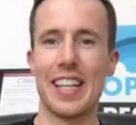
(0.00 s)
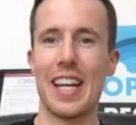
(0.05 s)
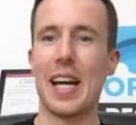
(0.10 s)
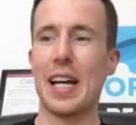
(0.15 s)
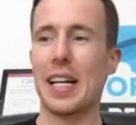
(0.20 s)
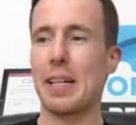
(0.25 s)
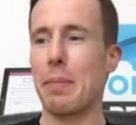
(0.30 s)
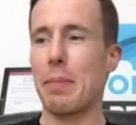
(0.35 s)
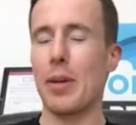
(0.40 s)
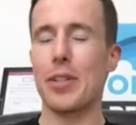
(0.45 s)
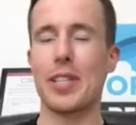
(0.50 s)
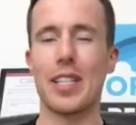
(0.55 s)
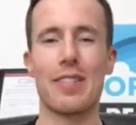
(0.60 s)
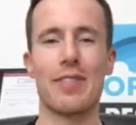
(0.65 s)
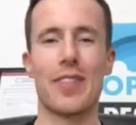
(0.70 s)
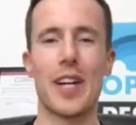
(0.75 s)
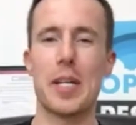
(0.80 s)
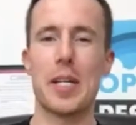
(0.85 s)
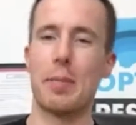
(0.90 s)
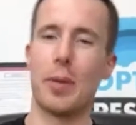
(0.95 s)
Yeah, post in
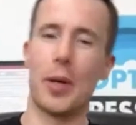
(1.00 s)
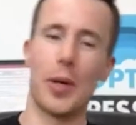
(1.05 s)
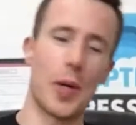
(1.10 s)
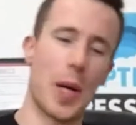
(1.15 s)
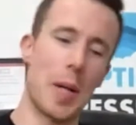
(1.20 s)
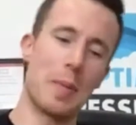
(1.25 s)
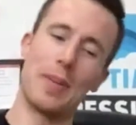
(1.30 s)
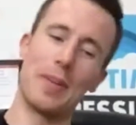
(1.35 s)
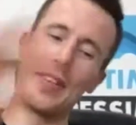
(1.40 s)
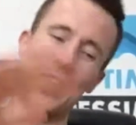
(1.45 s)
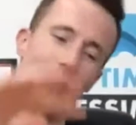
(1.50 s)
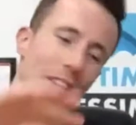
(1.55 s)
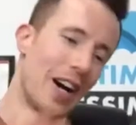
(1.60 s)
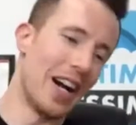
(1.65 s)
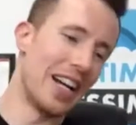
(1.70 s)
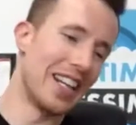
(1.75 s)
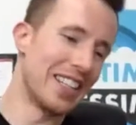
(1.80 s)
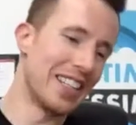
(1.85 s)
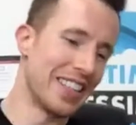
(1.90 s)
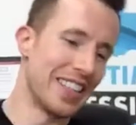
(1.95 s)
the Facebook group if you've
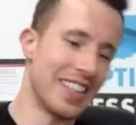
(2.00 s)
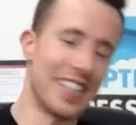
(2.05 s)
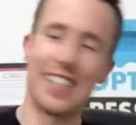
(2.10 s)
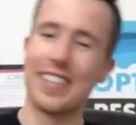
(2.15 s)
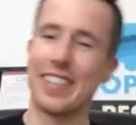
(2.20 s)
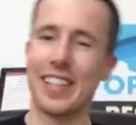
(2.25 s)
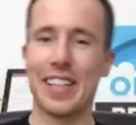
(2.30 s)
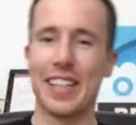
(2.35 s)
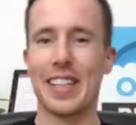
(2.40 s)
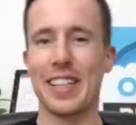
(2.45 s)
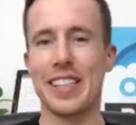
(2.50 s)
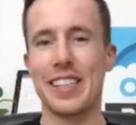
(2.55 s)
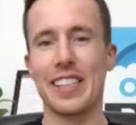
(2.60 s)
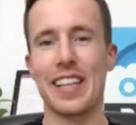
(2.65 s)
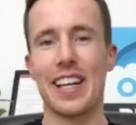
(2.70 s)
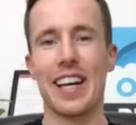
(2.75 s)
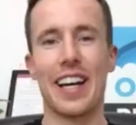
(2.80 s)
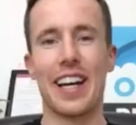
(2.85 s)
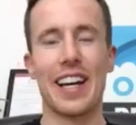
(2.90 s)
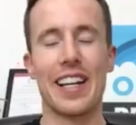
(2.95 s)
got anything you think is
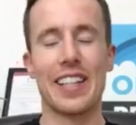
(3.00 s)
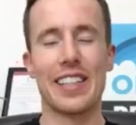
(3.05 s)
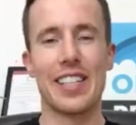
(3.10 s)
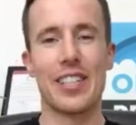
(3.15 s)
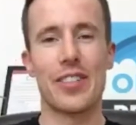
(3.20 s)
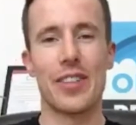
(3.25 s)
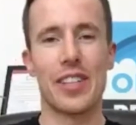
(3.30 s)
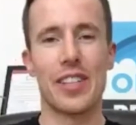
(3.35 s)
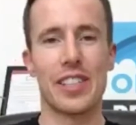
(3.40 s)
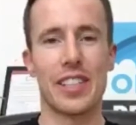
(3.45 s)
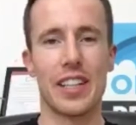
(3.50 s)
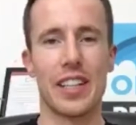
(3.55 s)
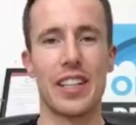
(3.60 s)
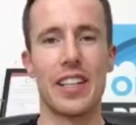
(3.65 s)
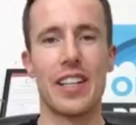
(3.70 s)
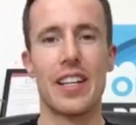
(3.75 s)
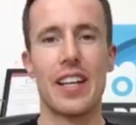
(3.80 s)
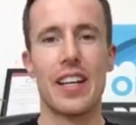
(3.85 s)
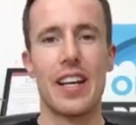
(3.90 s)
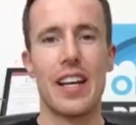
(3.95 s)
interesting.